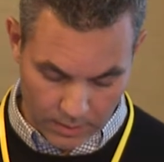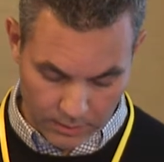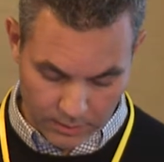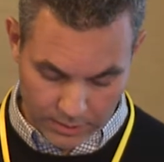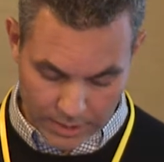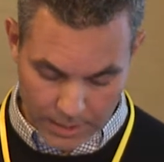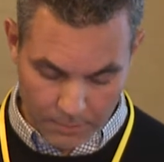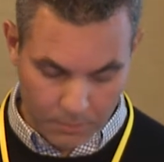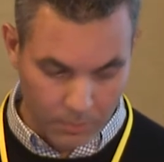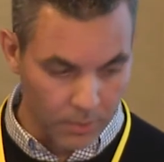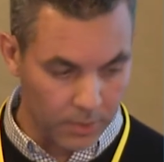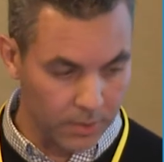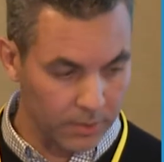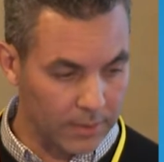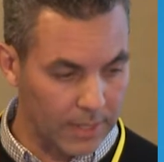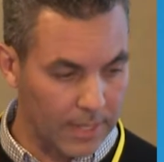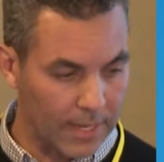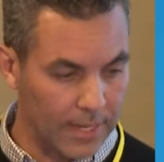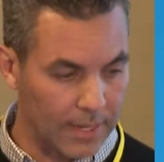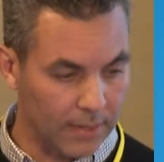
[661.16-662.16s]

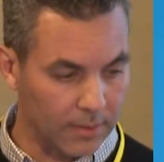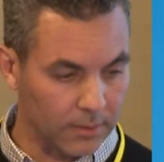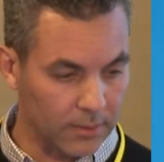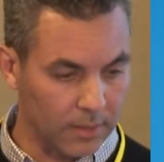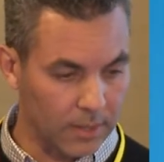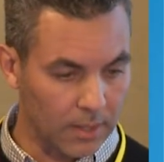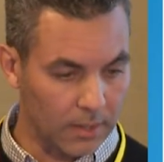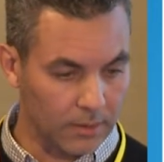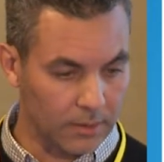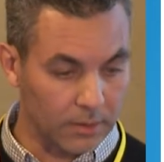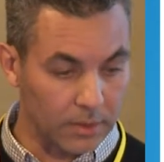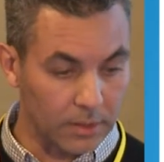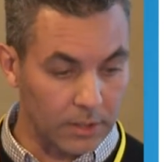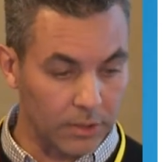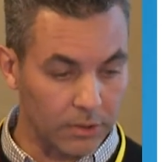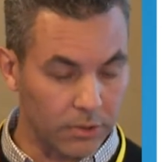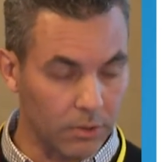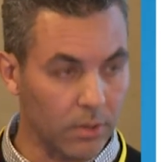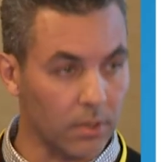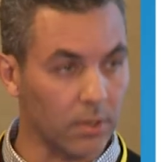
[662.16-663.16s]
tapered, and
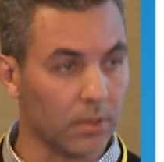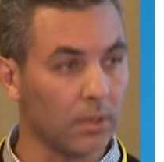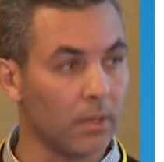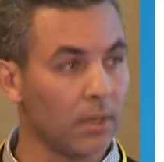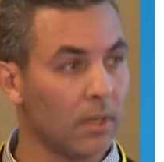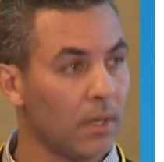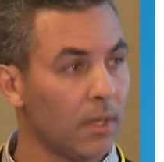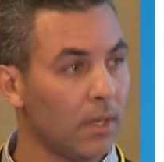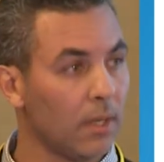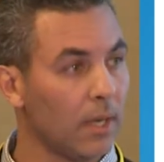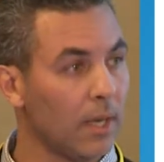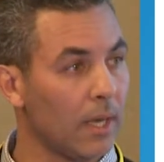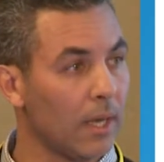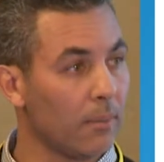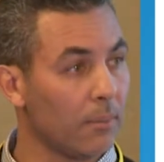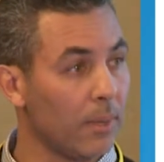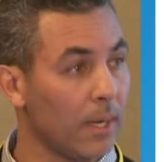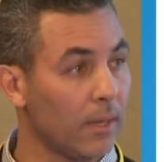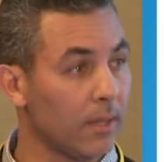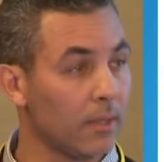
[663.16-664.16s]
cylindrical
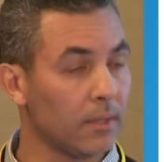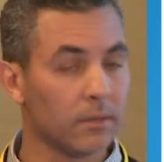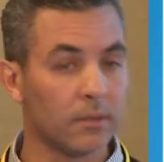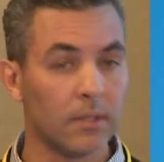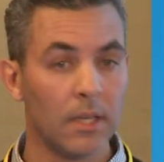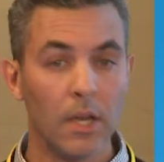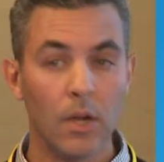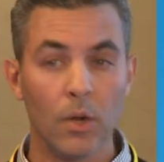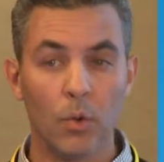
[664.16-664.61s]
bearings.